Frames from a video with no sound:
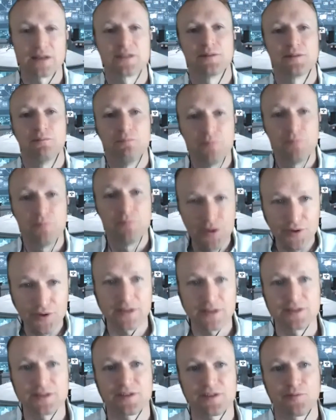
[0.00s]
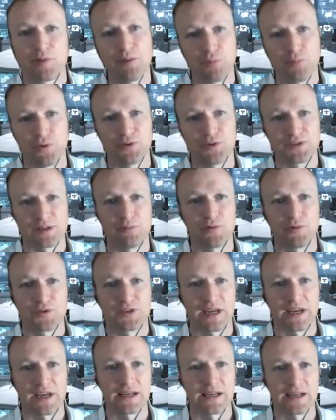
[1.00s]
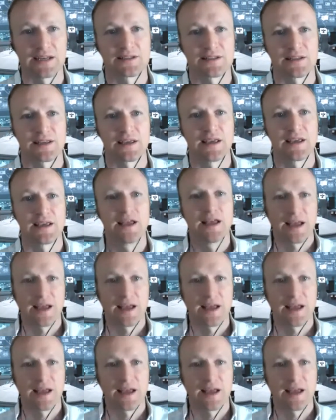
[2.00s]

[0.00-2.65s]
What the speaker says: to millions of people simultaneously